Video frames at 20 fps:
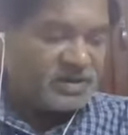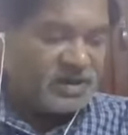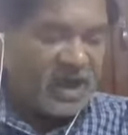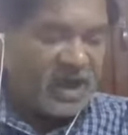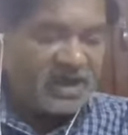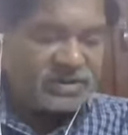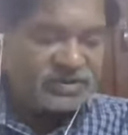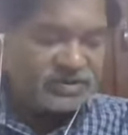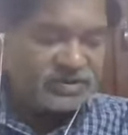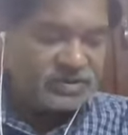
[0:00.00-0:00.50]

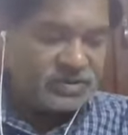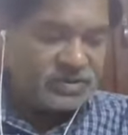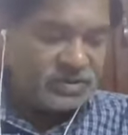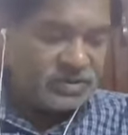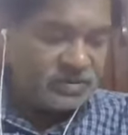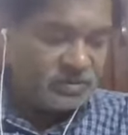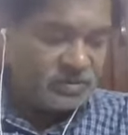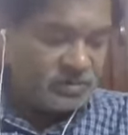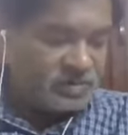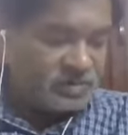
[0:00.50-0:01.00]
Tax,
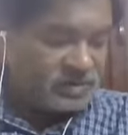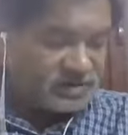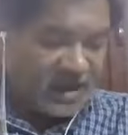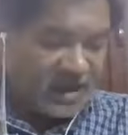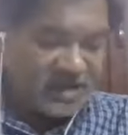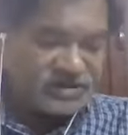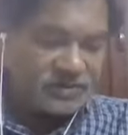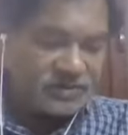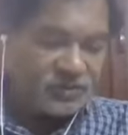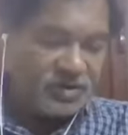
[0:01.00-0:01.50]

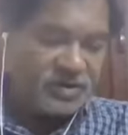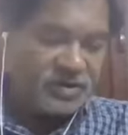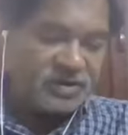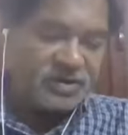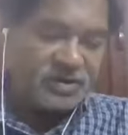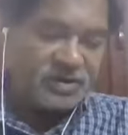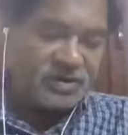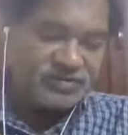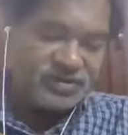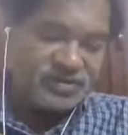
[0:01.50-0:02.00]
taxable
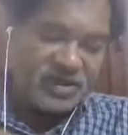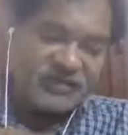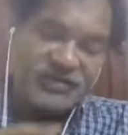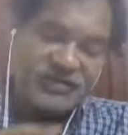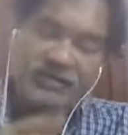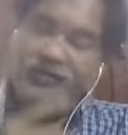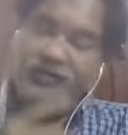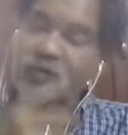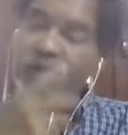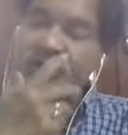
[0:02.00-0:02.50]
income,
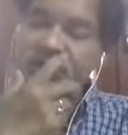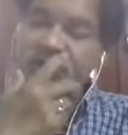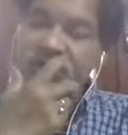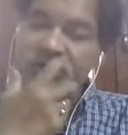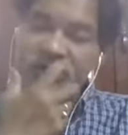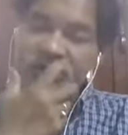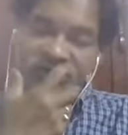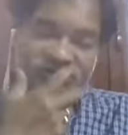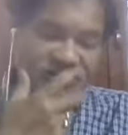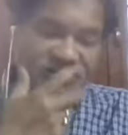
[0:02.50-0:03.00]
section 14 to